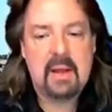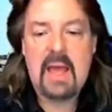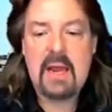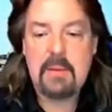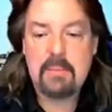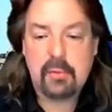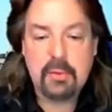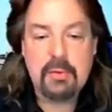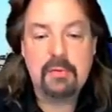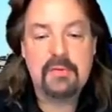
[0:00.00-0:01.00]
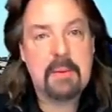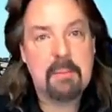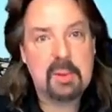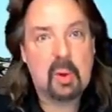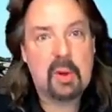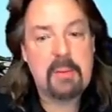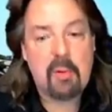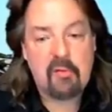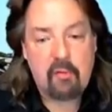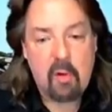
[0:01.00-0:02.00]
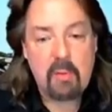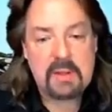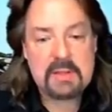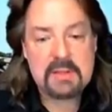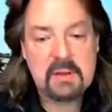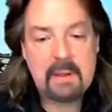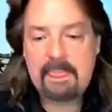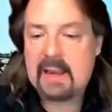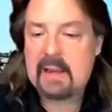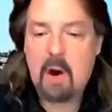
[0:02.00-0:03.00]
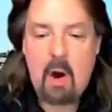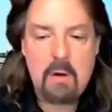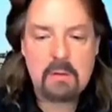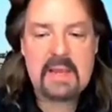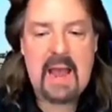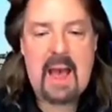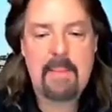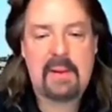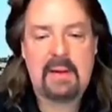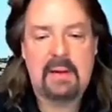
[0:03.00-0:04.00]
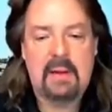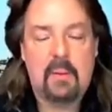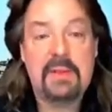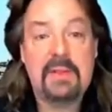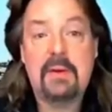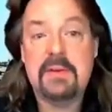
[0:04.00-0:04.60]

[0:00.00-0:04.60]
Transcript: an improved employee performance that can only happen when there is